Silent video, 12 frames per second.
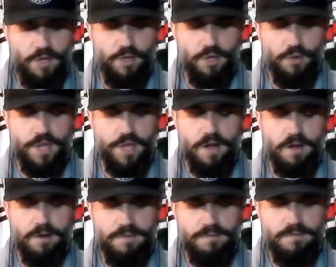New
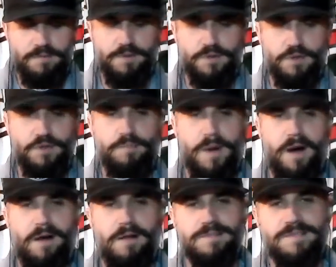year, new
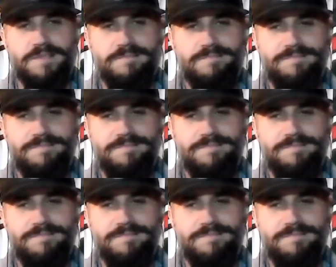balls.